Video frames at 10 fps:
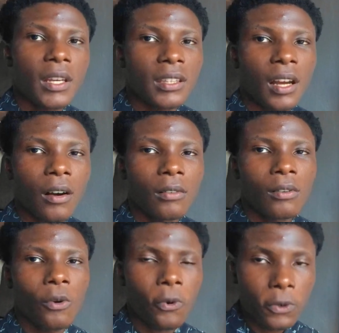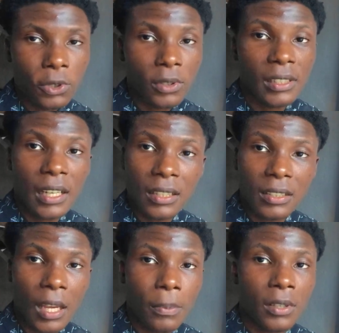Now also the next
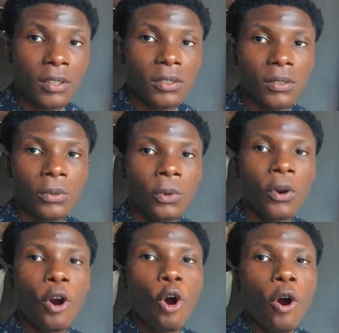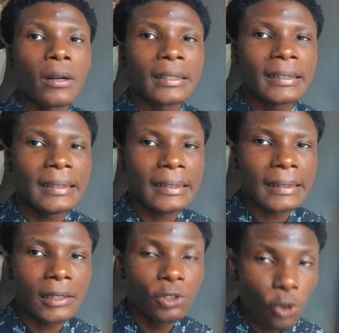step is to
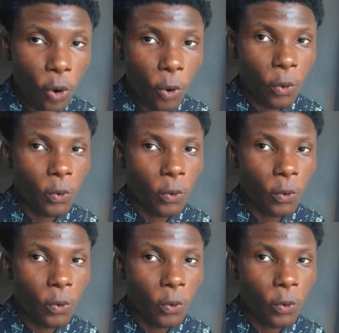know